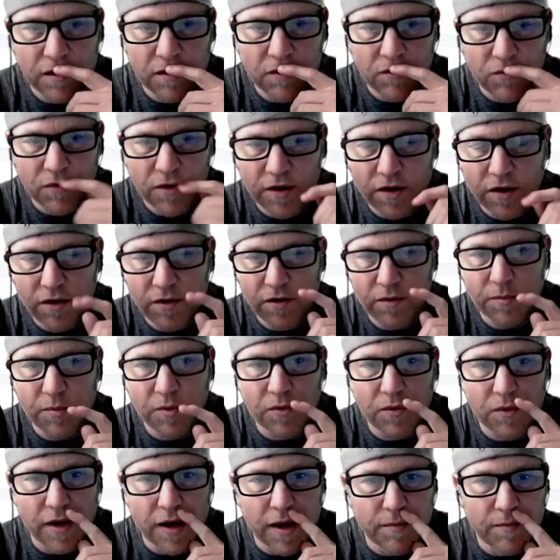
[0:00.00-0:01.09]

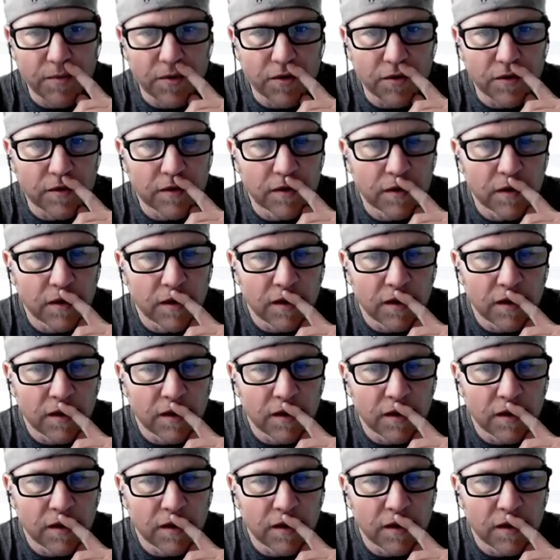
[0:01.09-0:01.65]
parameter